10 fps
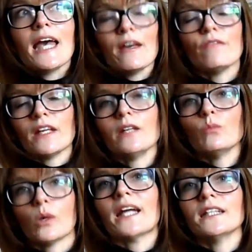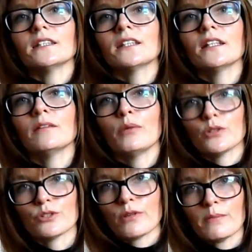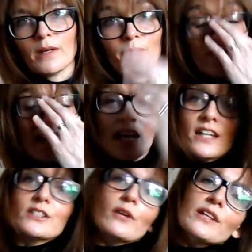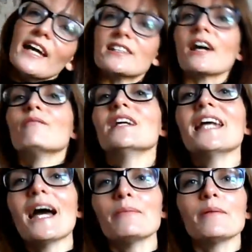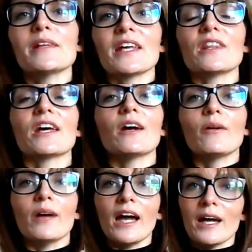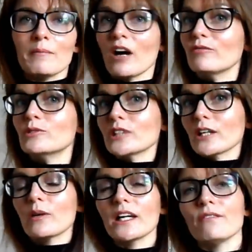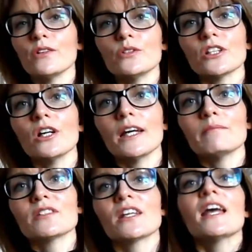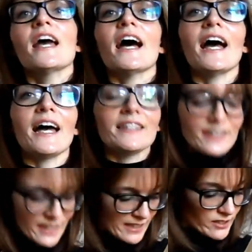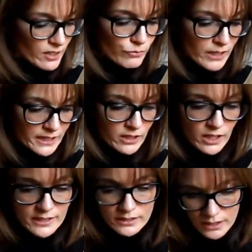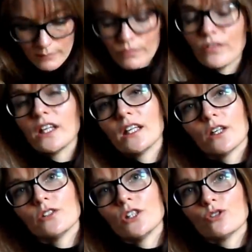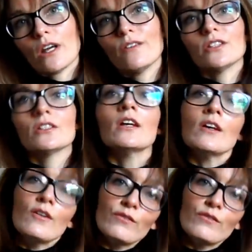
heavy weight ponteroma. So yes, I'm really happy with it though. I've worn it quite a few times, and yes, a really nice, comfy, cozy dress